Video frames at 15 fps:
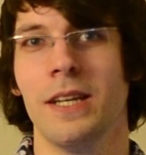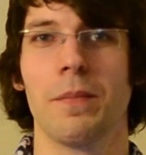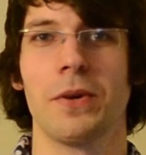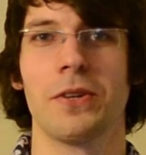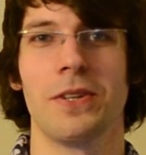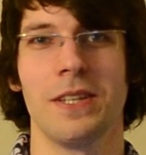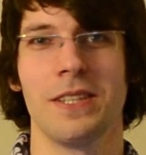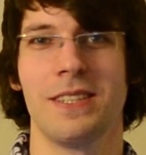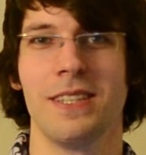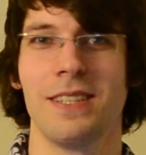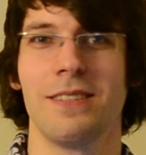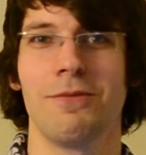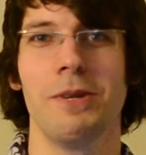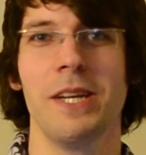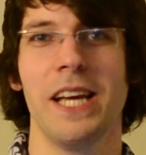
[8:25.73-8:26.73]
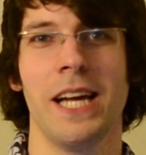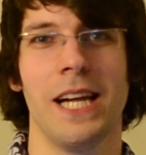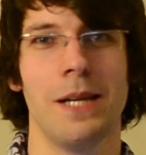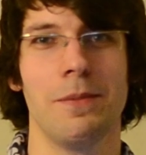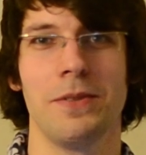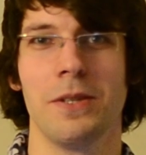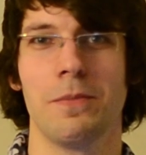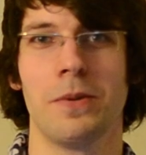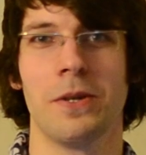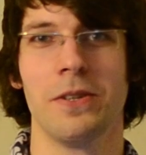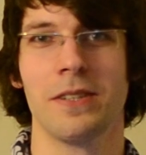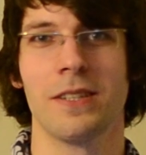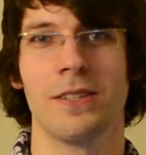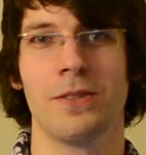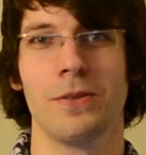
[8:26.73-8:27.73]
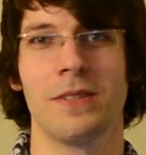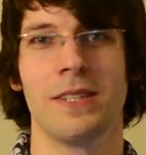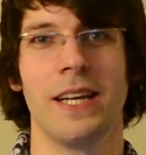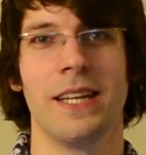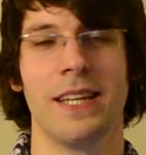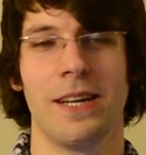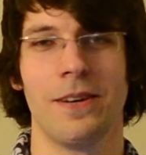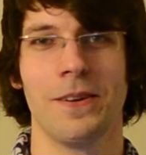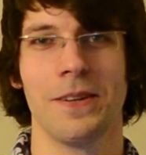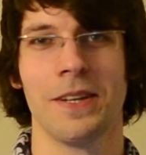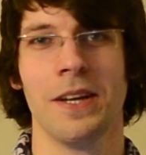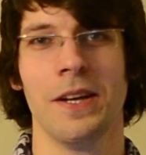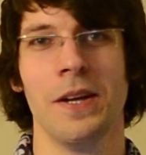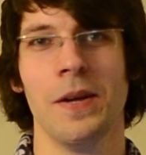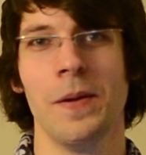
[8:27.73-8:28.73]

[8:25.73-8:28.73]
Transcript: Because this really helps your poster to stand out.